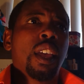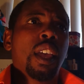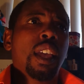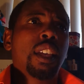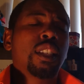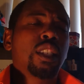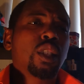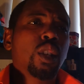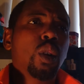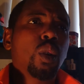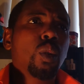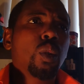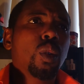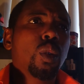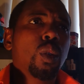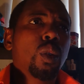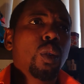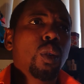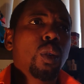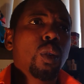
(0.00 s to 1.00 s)
And so,
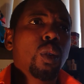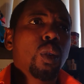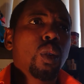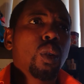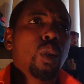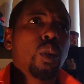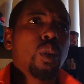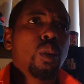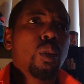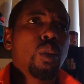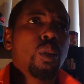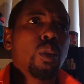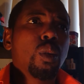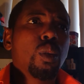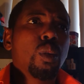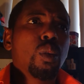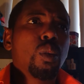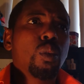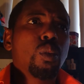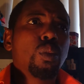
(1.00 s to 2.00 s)

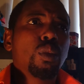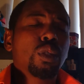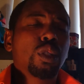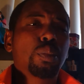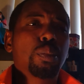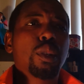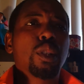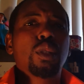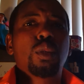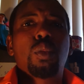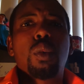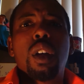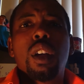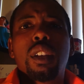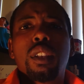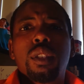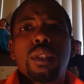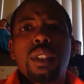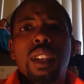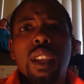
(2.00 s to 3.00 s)
well, Spurs, why are
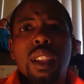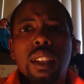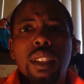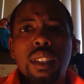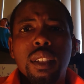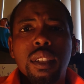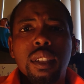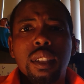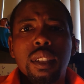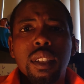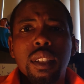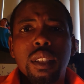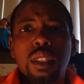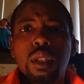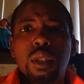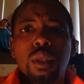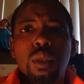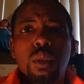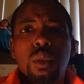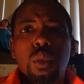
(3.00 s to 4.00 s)
you telling us
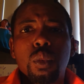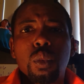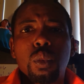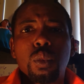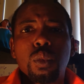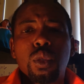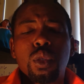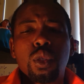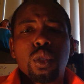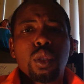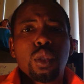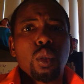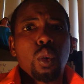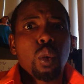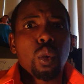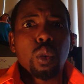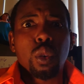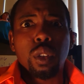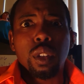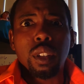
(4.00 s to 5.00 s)
this
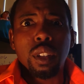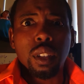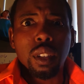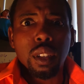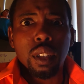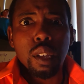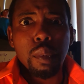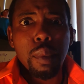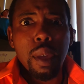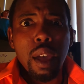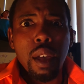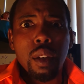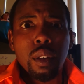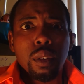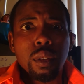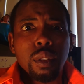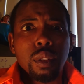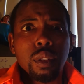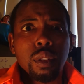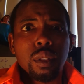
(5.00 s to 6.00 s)
story
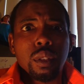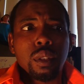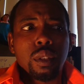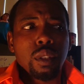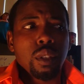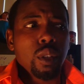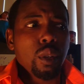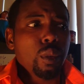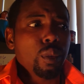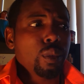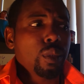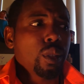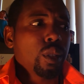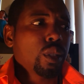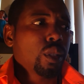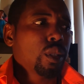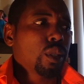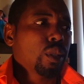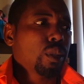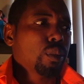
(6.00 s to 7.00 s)
about
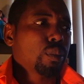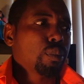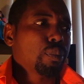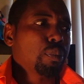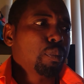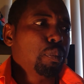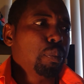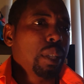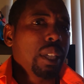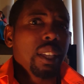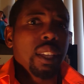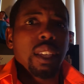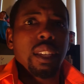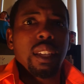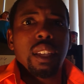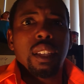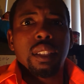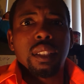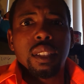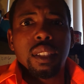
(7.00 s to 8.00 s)
your
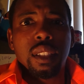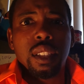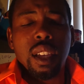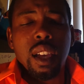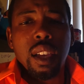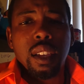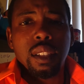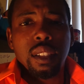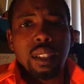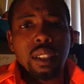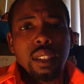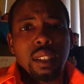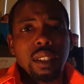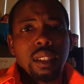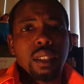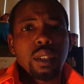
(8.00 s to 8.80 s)
beginnings into IT?